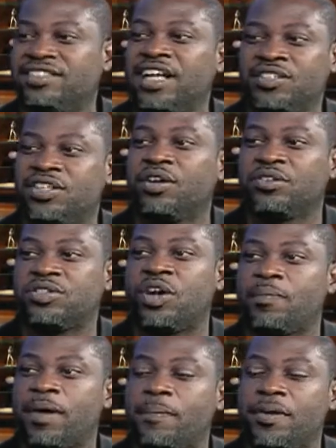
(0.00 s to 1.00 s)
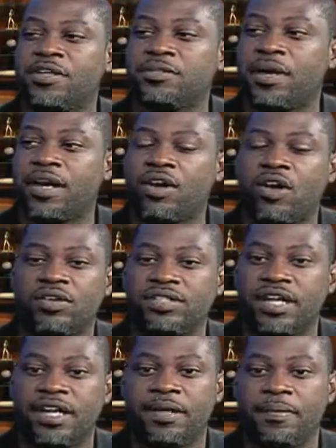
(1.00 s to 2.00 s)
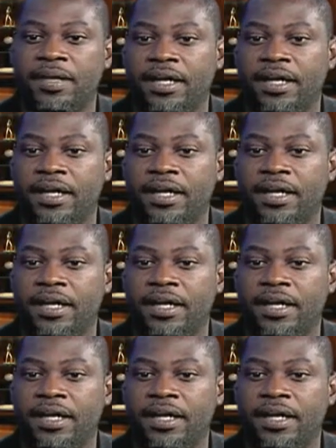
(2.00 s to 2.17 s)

I talk, to my players about it all the time.